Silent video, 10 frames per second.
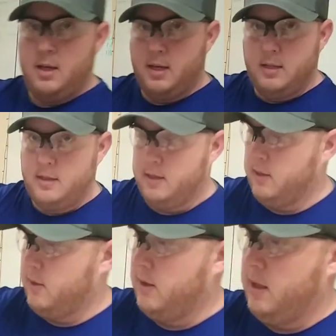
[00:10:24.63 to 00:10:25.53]

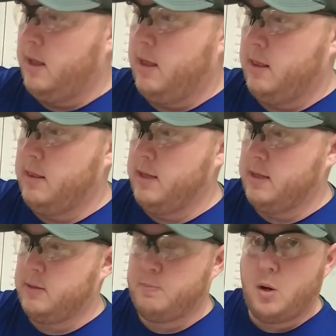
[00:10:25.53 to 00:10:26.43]
until
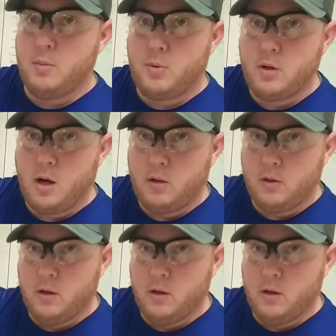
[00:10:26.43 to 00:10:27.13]
this purple color